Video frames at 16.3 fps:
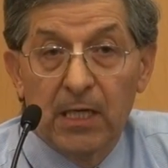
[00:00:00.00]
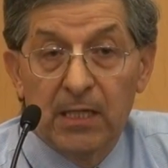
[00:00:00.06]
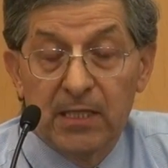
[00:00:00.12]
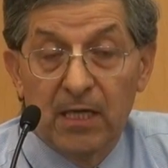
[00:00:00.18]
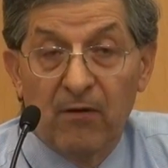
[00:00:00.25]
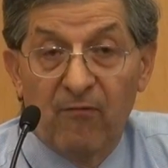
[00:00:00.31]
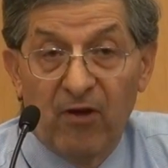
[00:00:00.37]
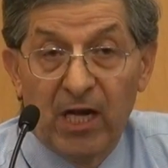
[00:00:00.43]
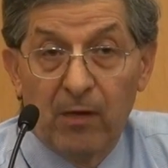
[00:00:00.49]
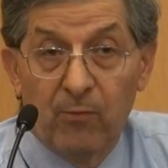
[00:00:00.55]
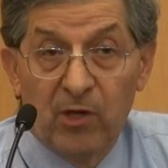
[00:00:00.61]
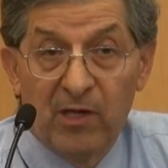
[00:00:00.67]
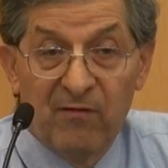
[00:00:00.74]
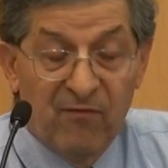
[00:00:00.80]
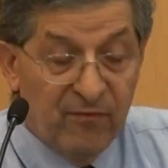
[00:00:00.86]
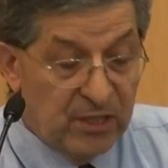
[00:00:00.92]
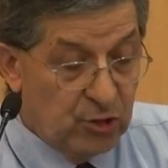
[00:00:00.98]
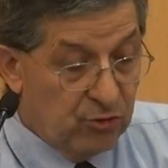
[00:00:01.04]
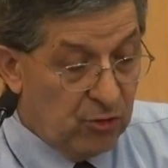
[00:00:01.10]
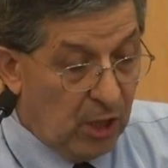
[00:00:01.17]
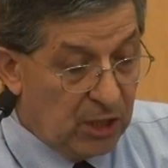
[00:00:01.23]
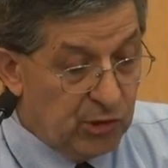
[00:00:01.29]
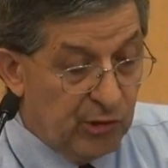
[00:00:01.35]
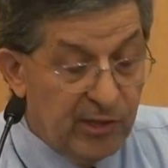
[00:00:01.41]
the available
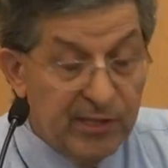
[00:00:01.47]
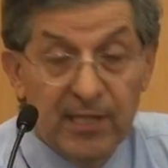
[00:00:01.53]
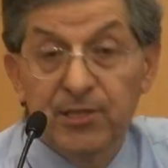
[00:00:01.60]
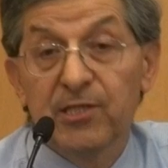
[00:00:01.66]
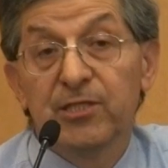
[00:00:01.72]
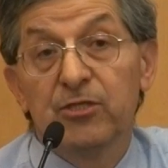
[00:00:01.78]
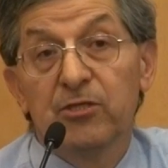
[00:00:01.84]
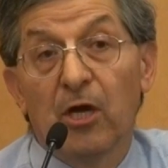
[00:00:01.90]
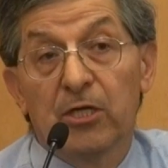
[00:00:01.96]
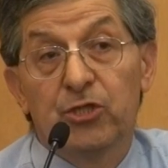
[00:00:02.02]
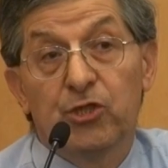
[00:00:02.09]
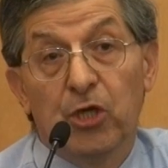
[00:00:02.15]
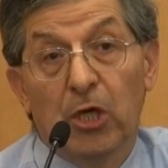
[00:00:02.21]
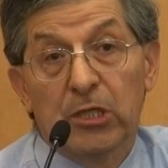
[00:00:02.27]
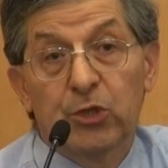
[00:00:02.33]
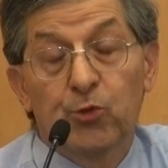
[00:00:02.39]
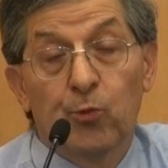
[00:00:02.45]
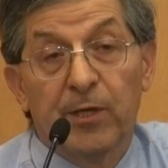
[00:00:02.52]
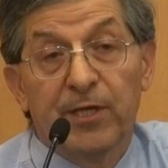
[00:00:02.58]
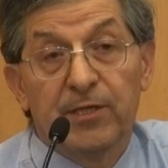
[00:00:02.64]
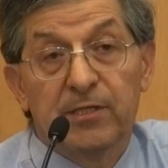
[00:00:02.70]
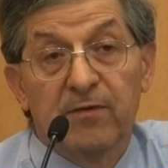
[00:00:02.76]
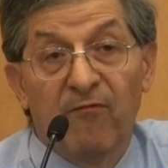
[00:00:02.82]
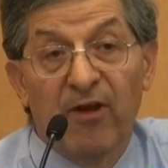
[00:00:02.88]
infrastructure. And this is not just what
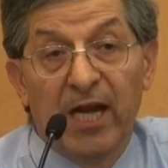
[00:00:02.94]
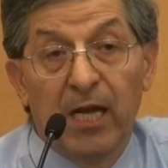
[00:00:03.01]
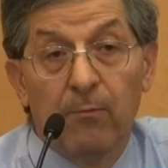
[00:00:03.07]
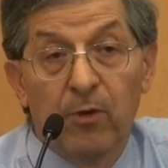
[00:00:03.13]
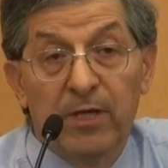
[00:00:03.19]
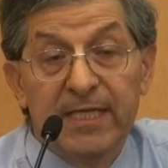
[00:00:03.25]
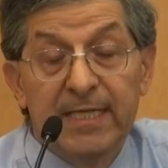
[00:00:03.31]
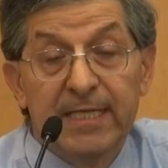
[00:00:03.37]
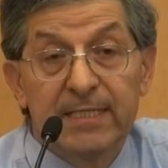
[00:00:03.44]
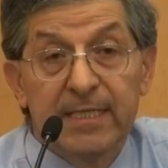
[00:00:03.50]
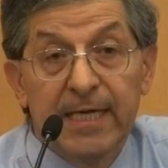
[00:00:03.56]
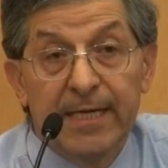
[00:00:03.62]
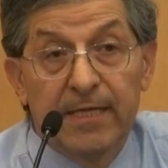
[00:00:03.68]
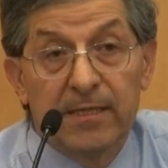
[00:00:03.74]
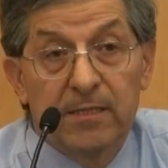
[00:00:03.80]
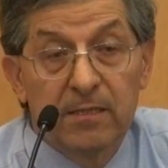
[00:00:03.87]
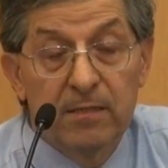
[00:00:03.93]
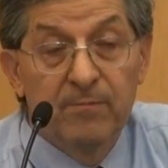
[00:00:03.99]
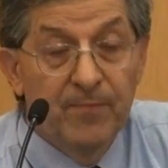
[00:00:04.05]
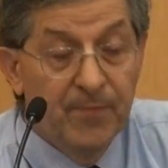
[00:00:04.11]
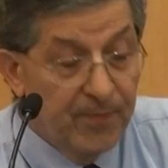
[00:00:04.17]
is available in the cities.